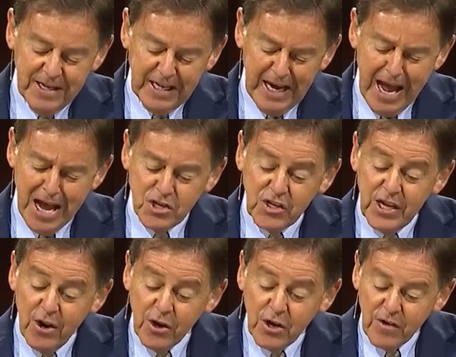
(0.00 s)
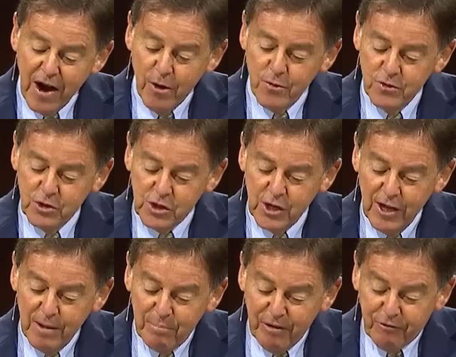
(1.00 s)
cast their crowns
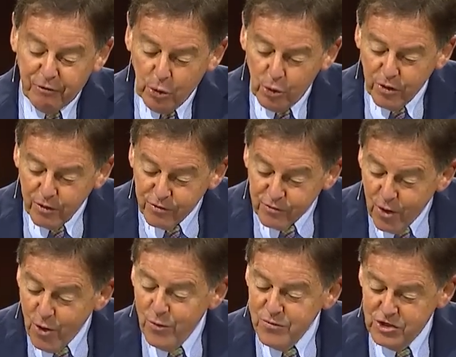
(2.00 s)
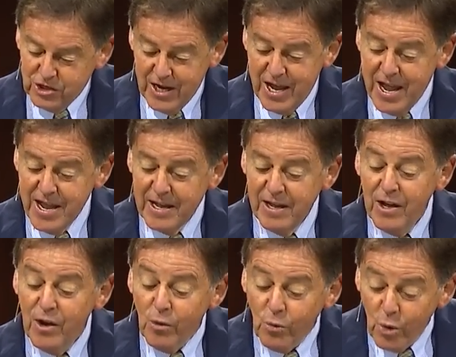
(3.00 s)
before the throne, saying,
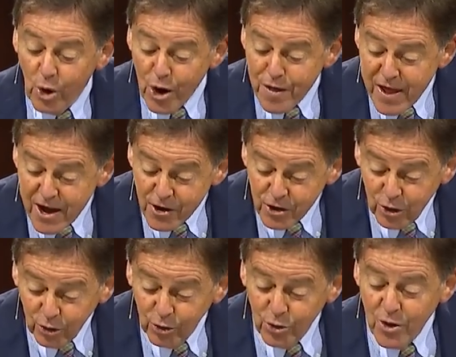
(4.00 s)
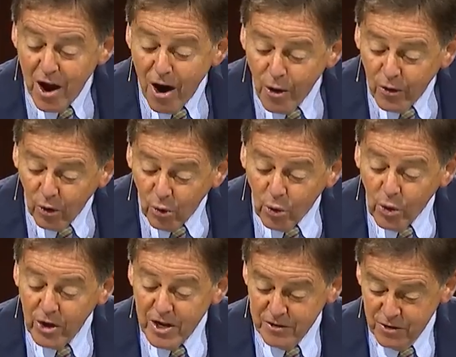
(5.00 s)
Worthy are you, our
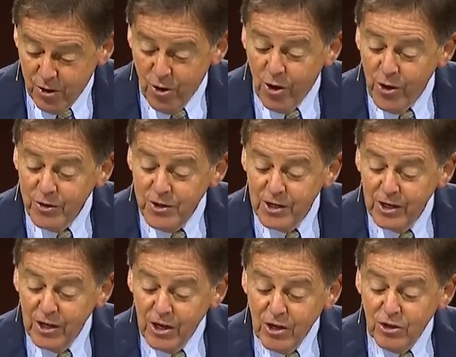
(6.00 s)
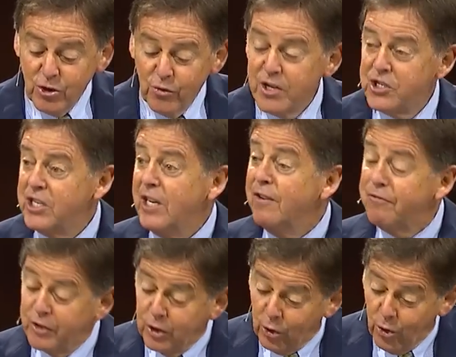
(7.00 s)
Lord and God, to
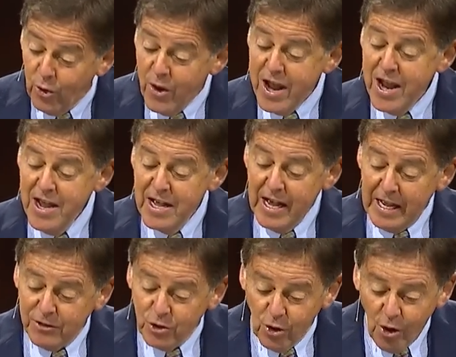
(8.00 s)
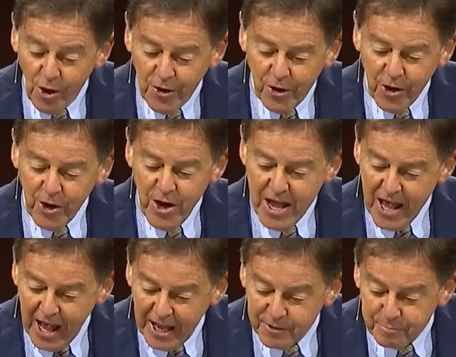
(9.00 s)
receive glory and honor
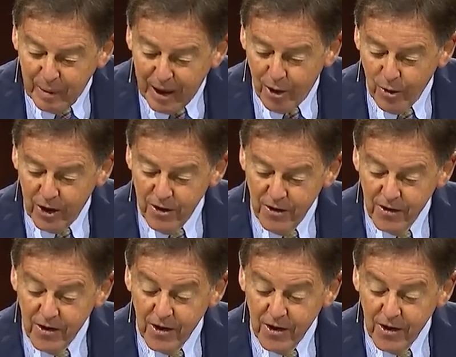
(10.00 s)
and power,